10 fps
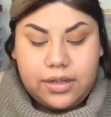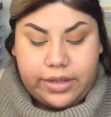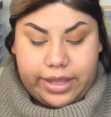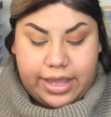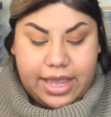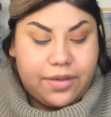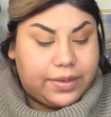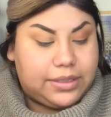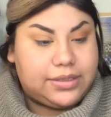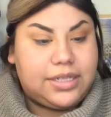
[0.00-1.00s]
Okay,
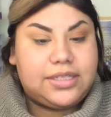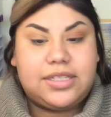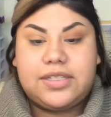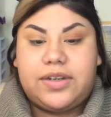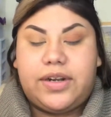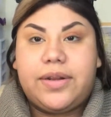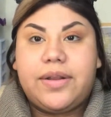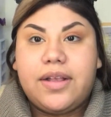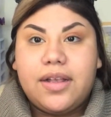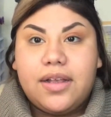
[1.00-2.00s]
anyways, let's get started.
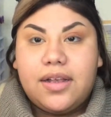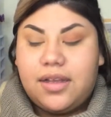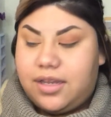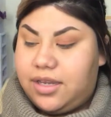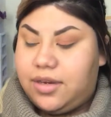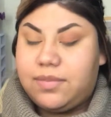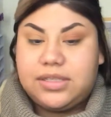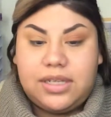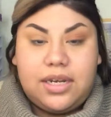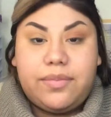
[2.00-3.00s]
Ay,
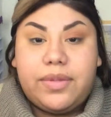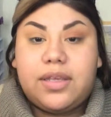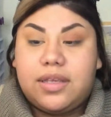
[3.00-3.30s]
nomás que le me.